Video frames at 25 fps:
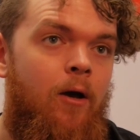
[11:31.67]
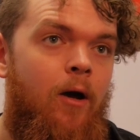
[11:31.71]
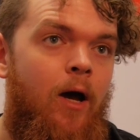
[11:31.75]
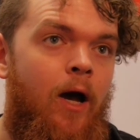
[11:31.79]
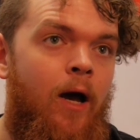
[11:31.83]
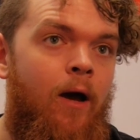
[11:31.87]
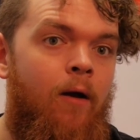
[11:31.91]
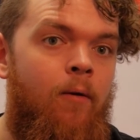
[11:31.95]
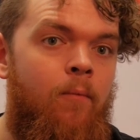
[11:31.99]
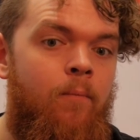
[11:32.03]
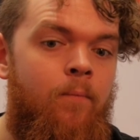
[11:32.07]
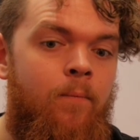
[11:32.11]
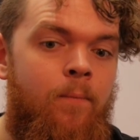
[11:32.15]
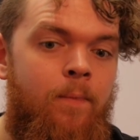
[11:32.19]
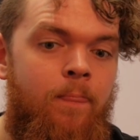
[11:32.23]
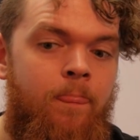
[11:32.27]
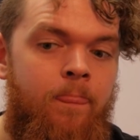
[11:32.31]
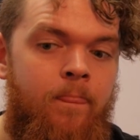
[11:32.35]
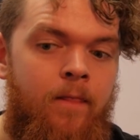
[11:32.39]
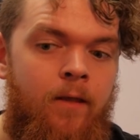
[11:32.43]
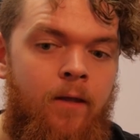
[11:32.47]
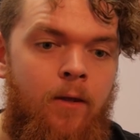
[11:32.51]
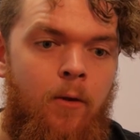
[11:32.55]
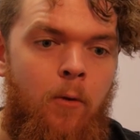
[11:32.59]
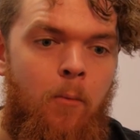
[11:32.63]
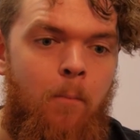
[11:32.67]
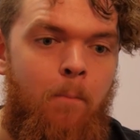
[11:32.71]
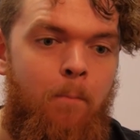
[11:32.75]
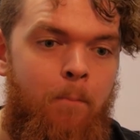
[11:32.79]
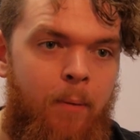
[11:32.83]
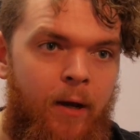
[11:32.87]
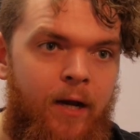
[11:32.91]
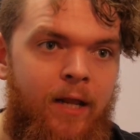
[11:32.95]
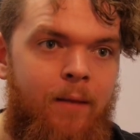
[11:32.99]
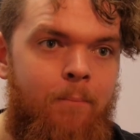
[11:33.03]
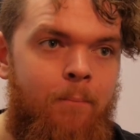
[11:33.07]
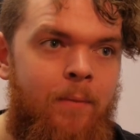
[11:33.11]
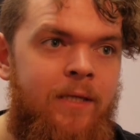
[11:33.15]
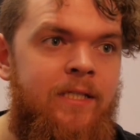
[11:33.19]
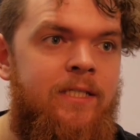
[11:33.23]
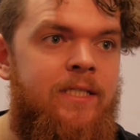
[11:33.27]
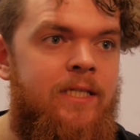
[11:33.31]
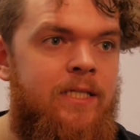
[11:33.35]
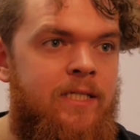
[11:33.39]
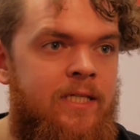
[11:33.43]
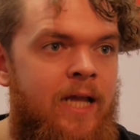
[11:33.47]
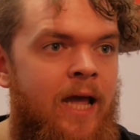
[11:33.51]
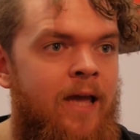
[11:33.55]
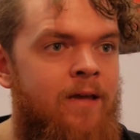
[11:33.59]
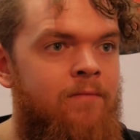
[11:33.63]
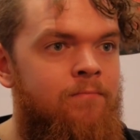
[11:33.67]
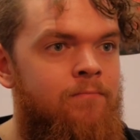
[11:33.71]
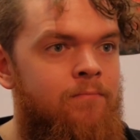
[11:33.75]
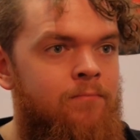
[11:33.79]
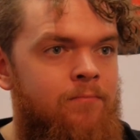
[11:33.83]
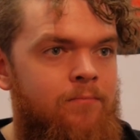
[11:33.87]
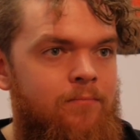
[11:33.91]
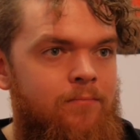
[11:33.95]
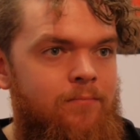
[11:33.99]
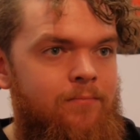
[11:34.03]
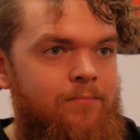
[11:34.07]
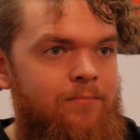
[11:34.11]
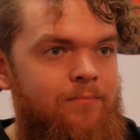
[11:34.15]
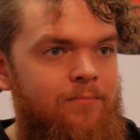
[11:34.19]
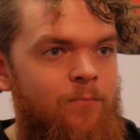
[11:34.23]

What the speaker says: but it means the same